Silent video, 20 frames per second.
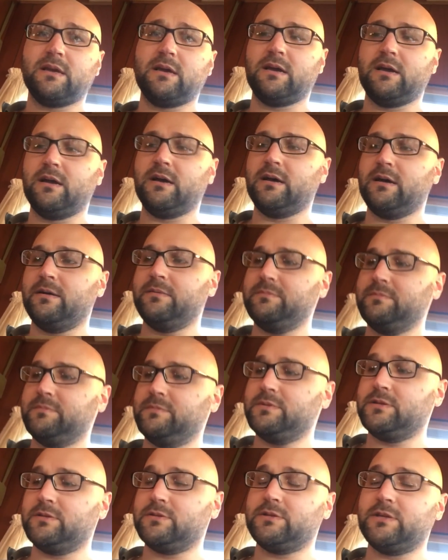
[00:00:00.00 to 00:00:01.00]

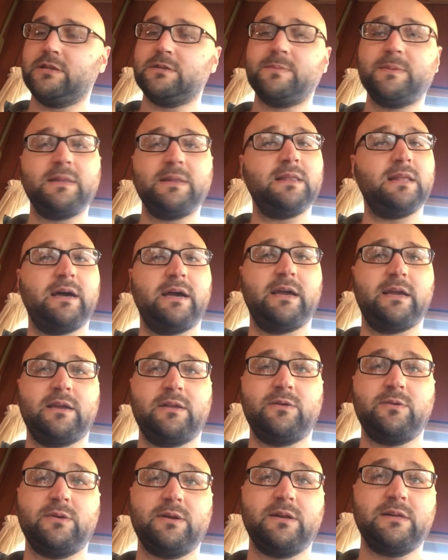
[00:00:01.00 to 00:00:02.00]
So she's been lying
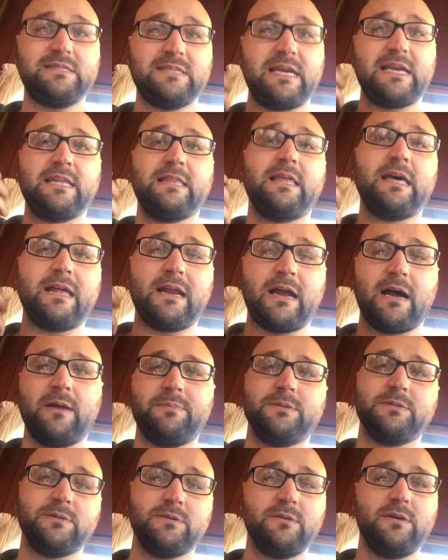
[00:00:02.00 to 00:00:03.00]
in order to take that
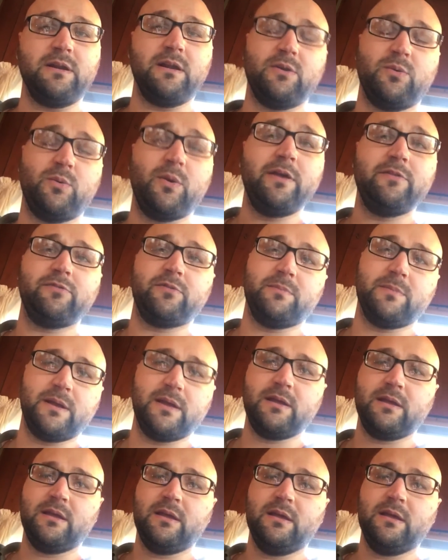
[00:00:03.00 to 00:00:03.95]
opportunity away from me.